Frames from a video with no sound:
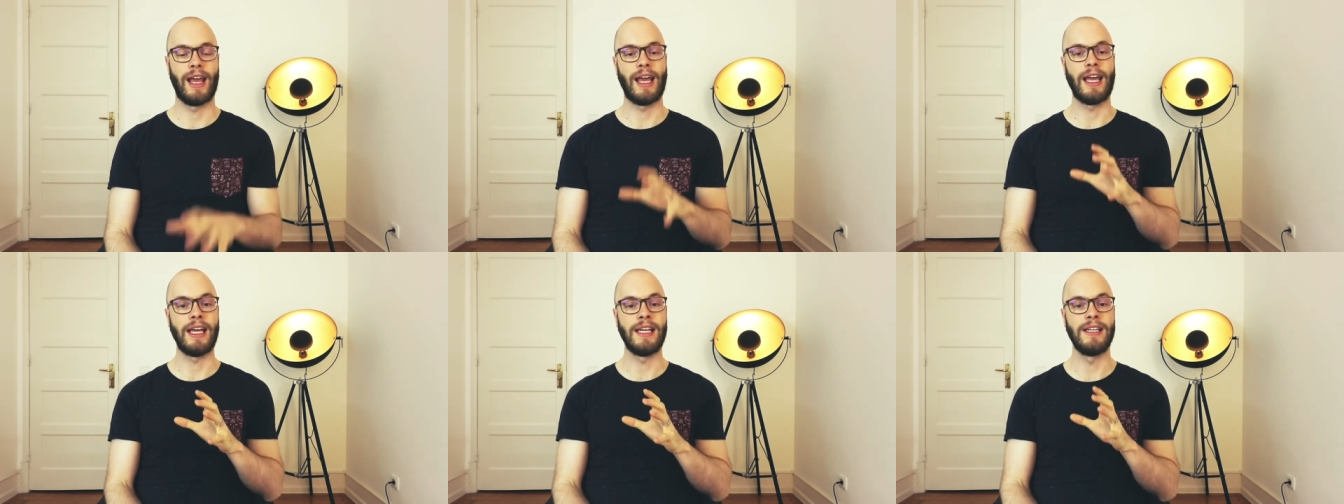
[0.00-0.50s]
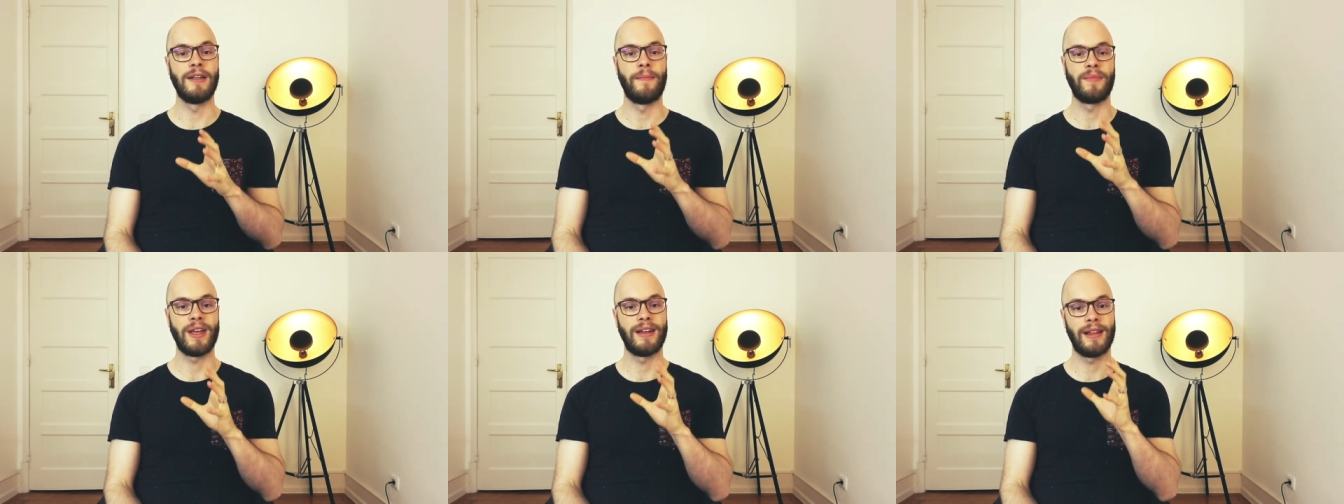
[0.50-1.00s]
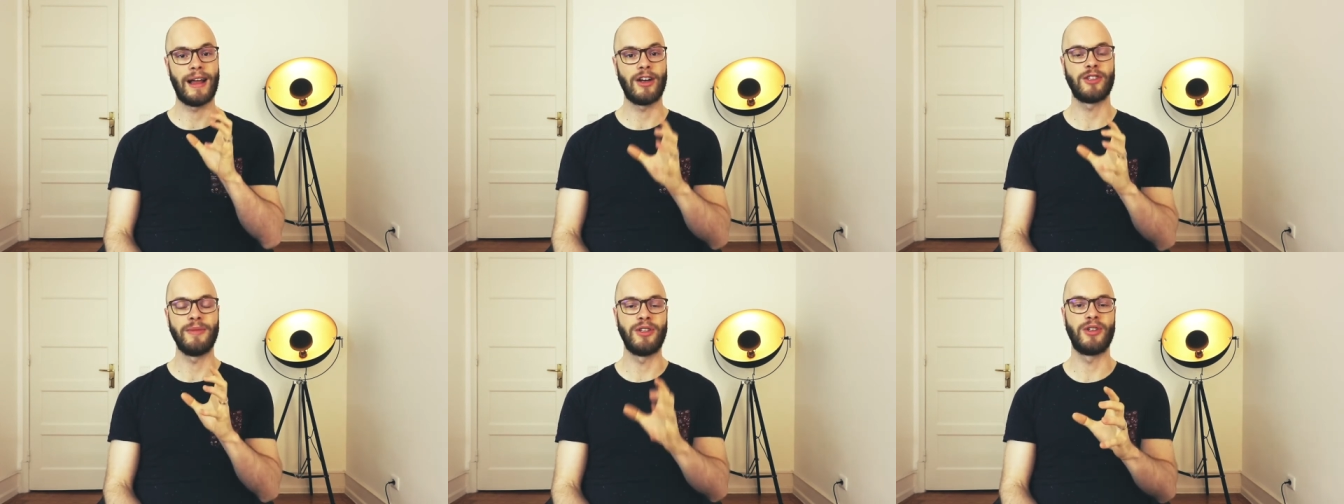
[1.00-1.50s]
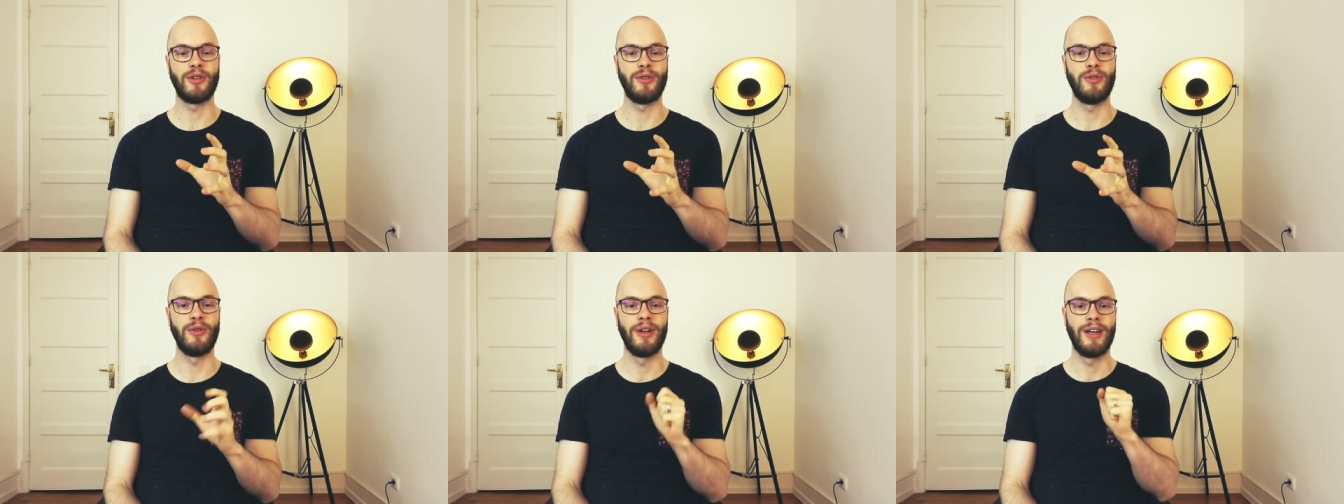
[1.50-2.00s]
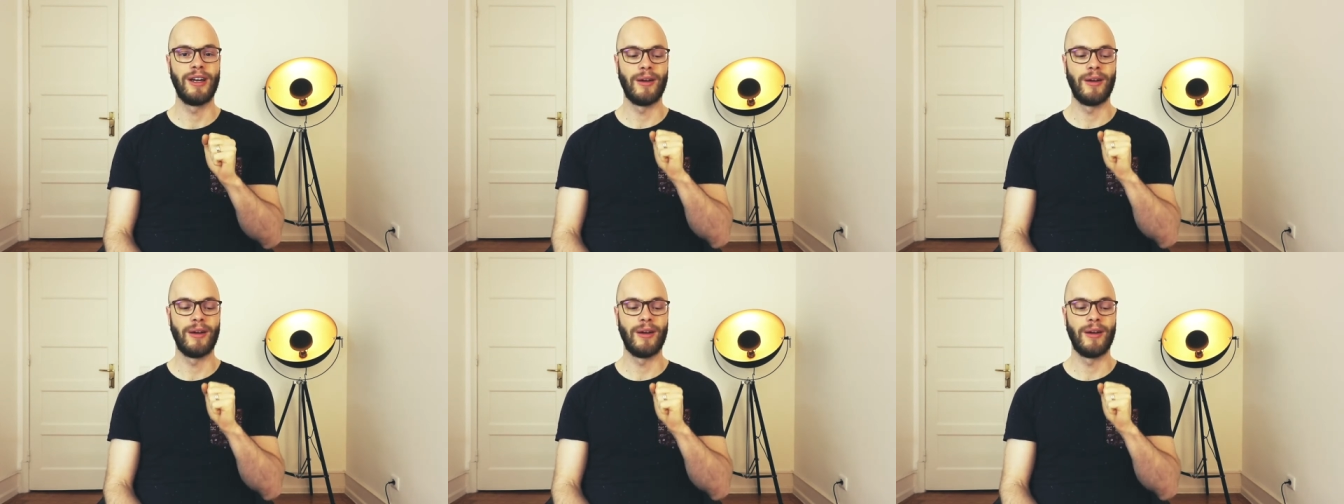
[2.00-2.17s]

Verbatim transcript: and it allows me to